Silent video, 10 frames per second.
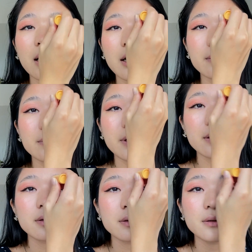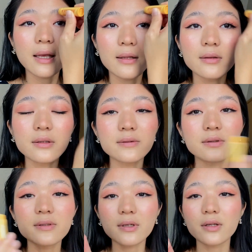eyebrow, and this
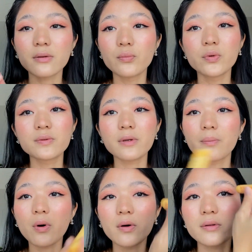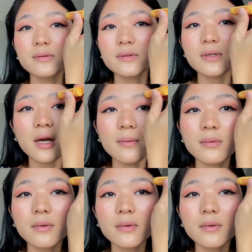is like the most important step.